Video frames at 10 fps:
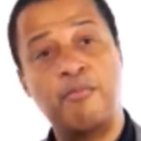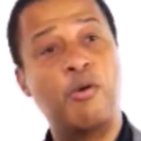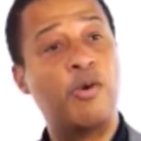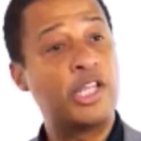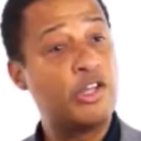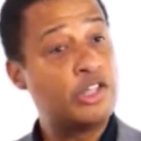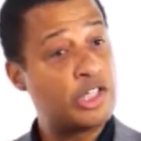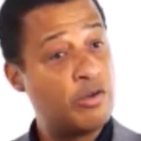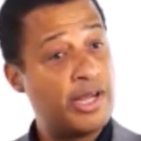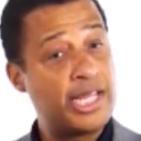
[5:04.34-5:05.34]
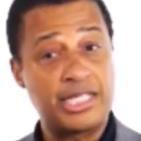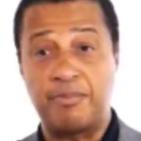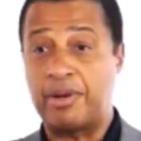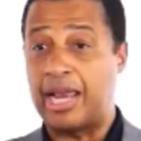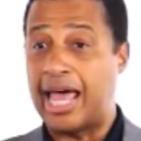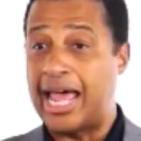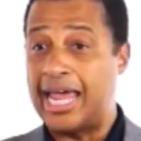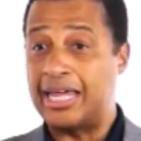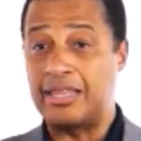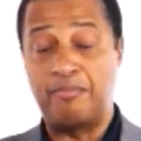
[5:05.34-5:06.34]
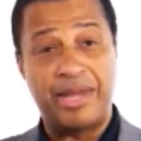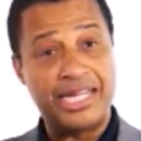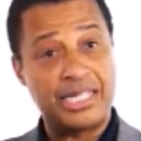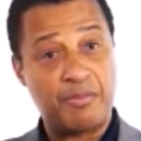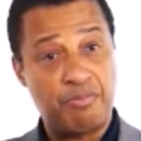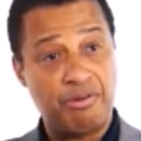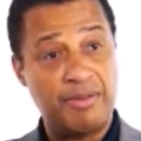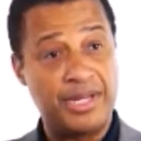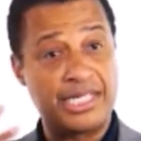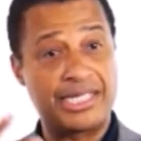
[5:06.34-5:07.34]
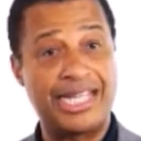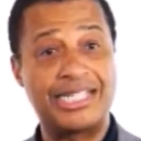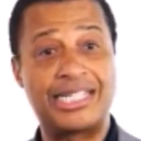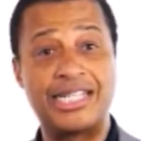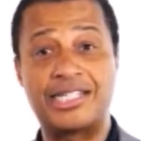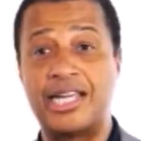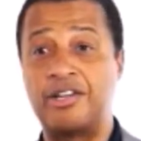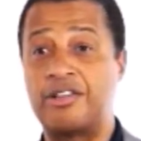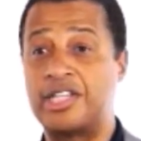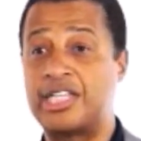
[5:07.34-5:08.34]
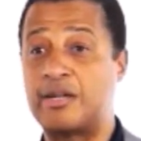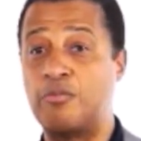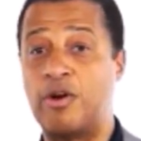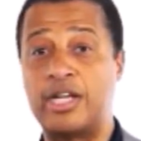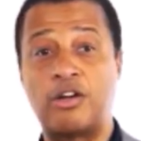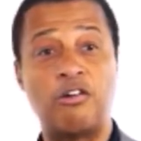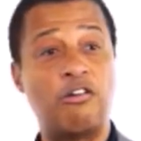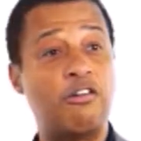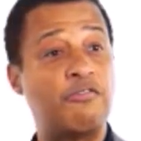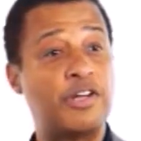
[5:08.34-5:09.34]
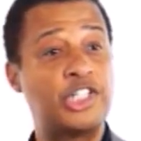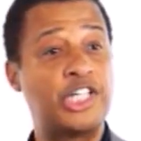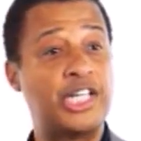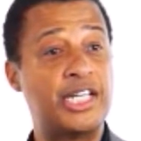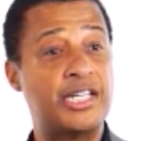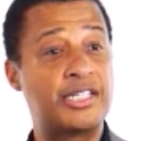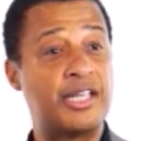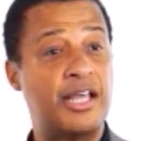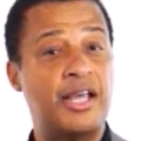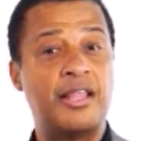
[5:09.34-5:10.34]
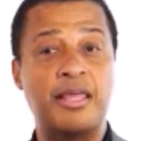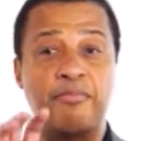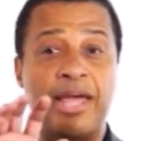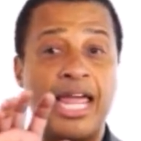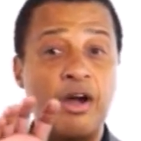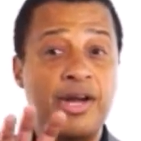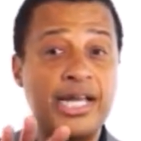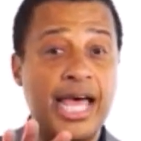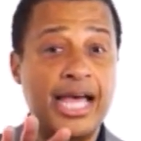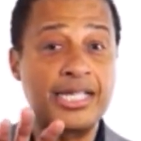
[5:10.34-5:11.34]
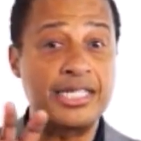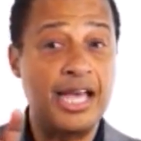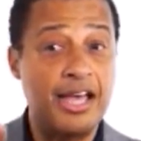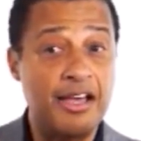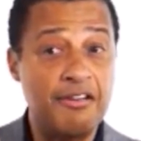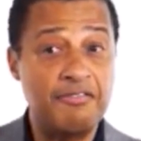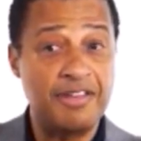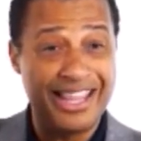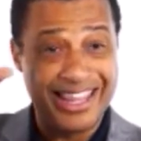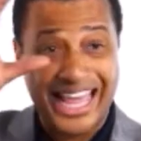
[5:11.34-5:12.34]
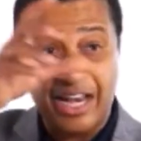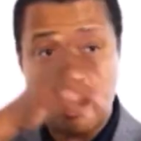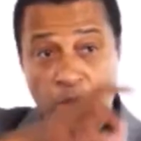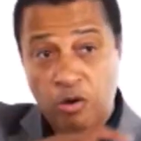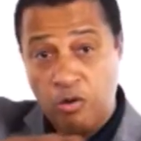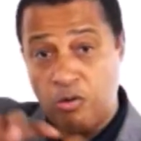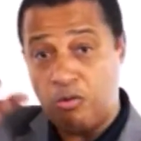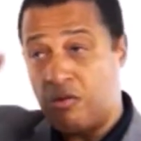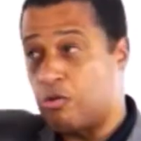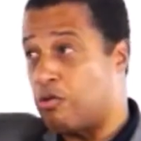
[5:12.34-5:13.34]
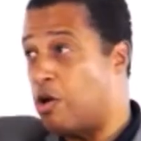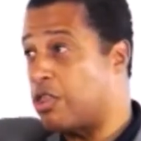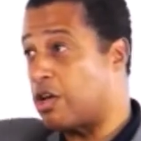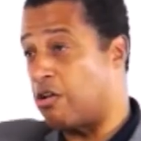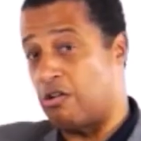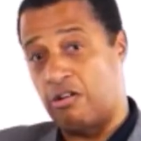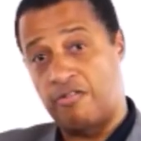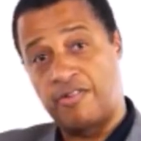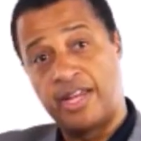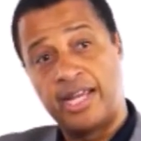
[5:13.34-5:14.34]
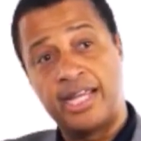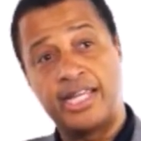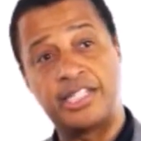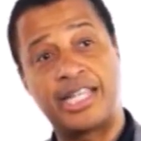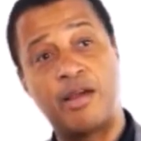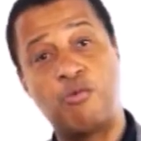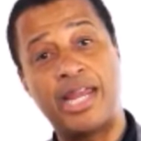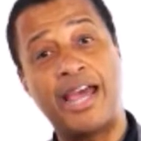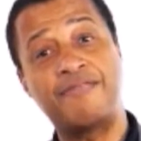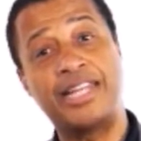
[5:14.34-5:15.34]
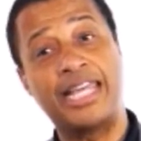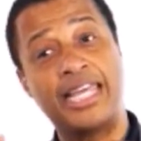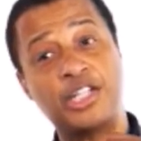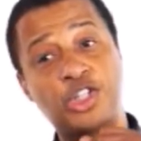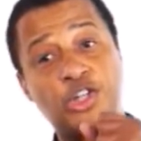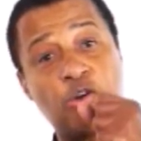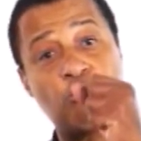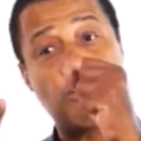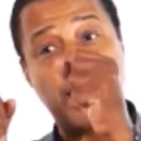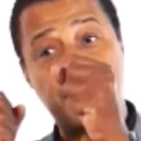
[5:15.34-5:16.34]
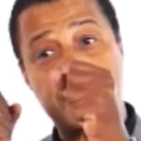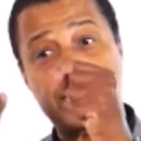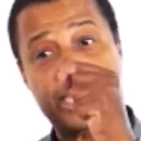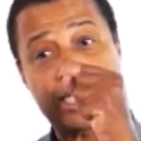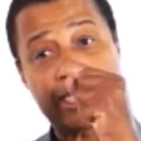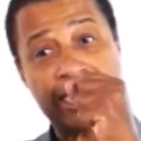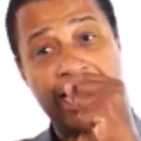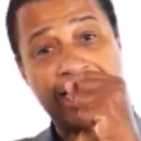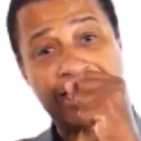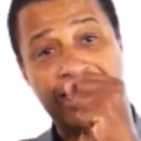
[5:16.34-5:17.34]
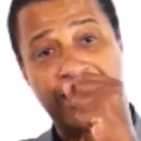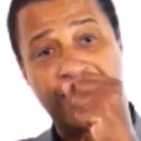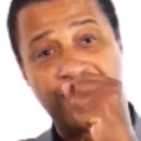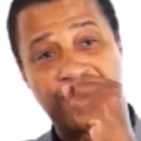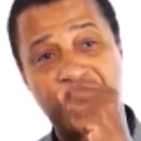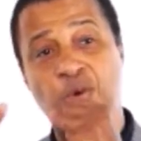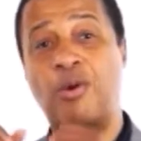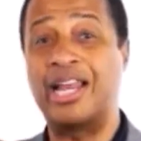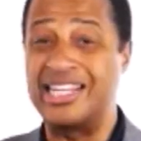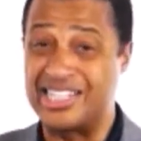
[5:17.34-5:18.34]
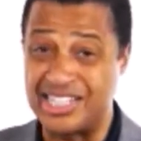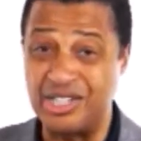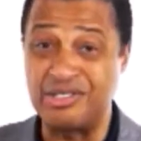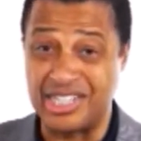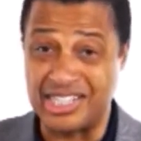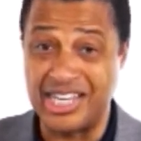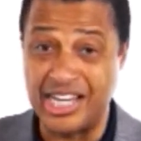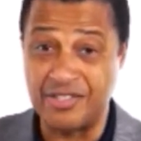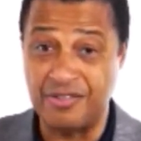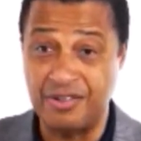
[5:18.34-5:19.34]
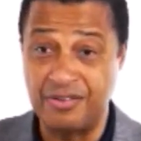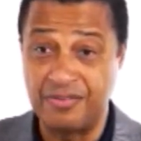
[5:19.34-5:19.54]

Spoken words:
But what you're doing is applying the basic premise that sits under the sigmoid curve, which is The paradox of that whole growth curve is that we have to interrupt success while it's still successful.